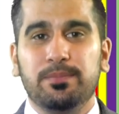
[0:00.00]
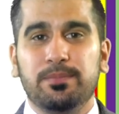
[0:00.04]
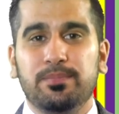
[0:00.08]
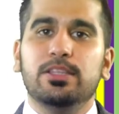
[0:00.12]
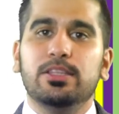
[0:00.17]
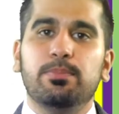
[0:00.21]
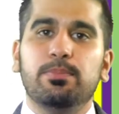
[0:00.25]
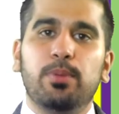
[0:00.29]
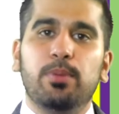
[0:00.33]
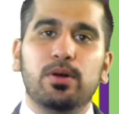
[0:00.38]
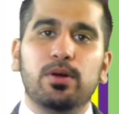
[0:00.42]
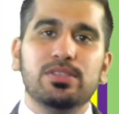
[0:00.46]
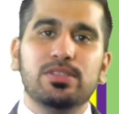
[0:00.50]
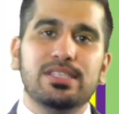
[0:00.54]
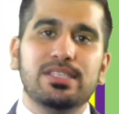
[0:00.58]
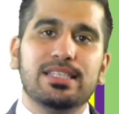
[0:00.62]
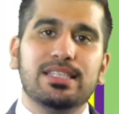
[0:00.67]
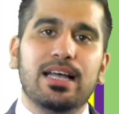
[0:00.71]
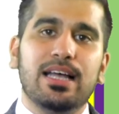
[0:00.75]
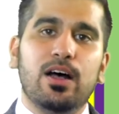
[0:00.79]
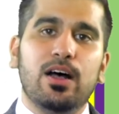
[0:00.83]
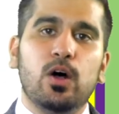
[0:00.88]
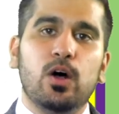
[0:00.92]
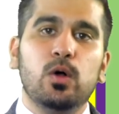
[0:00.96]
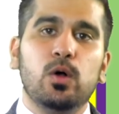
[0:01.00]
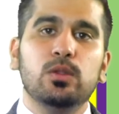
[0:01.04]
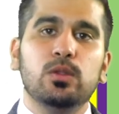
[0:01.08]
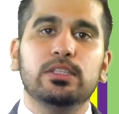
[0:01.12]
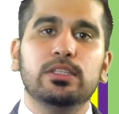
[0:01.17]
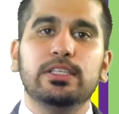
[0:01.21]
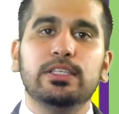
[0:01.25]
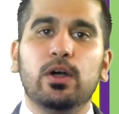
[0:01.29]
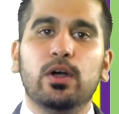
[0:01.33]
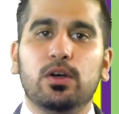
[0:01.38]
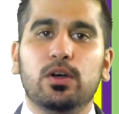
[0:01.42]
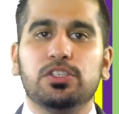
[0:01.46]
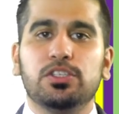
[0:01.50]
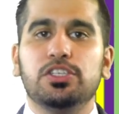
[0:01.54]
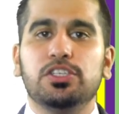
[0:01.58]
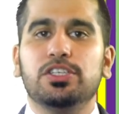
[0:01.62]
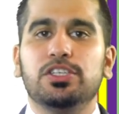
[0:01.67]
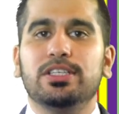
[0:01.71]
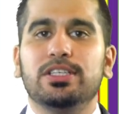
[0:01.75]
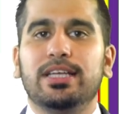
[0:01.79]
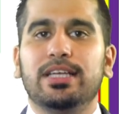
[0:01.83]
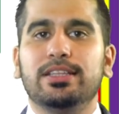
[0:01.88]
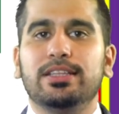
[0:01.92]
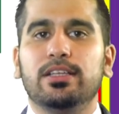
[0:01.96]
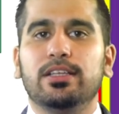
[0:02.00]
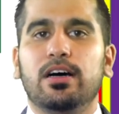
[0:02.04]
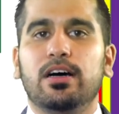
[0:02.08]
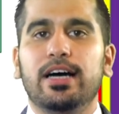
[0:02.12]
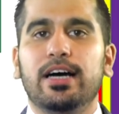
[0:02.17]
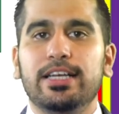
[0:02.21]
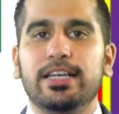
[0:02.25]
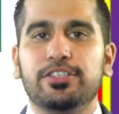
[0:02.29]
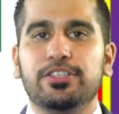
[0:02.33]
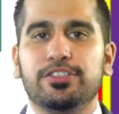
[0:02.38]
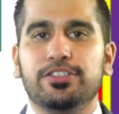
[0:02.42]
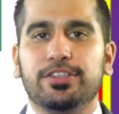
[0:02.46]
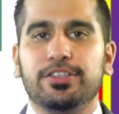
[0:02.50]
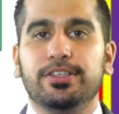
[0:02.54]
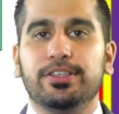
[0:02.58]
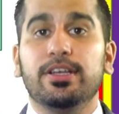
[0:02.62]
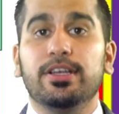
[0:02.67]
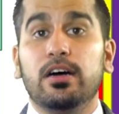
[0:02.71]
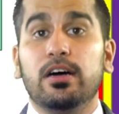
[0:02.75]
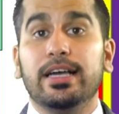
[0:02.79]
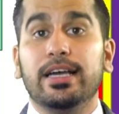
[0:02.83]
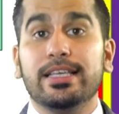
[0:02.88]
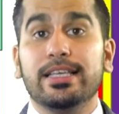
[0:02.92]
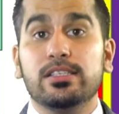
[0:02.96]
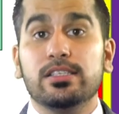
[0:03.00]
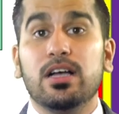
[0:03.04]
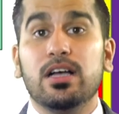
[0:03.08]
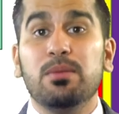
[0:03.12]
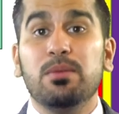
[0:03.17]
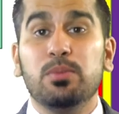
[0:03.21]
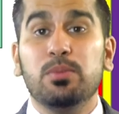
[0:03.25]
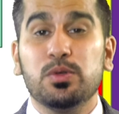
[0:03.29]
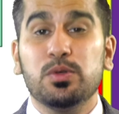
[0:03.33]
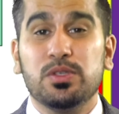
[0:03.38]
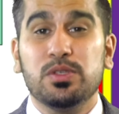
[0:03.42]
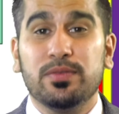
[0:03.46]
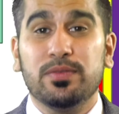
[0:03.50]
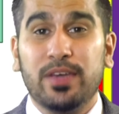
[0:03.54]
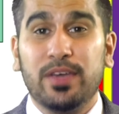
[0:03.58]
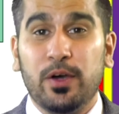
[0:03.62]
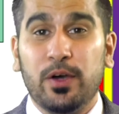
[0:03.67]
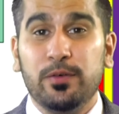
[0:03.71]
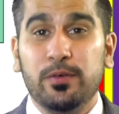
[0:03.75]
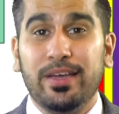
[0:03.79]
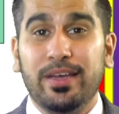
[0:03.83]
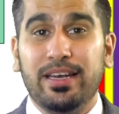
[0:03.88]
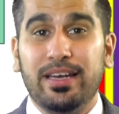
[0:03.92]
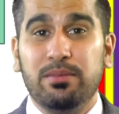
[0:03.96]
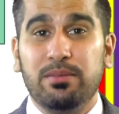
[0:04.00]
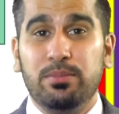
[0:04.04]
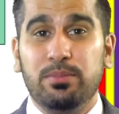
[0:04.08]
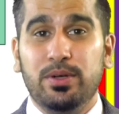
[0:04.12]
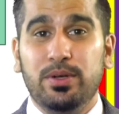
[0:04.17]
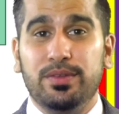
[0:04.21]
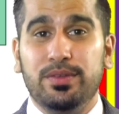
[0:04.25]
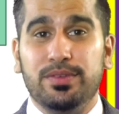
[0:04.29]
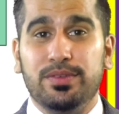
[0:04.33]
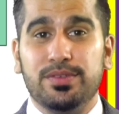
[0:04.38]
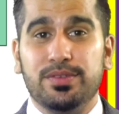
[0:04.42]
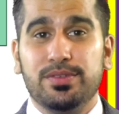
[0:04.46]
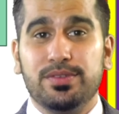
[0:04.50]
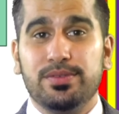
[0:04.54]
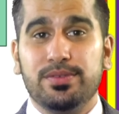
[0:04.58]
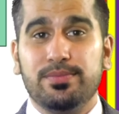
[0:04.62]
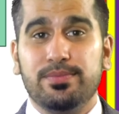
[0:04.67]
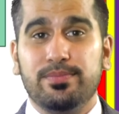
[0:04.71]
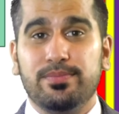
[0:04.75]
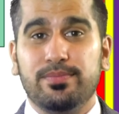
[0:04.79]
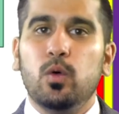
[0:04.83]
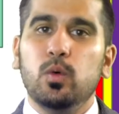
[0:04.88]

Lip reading: The bonds that hold the oxygen and the hydrogen are examples of covalent bonds.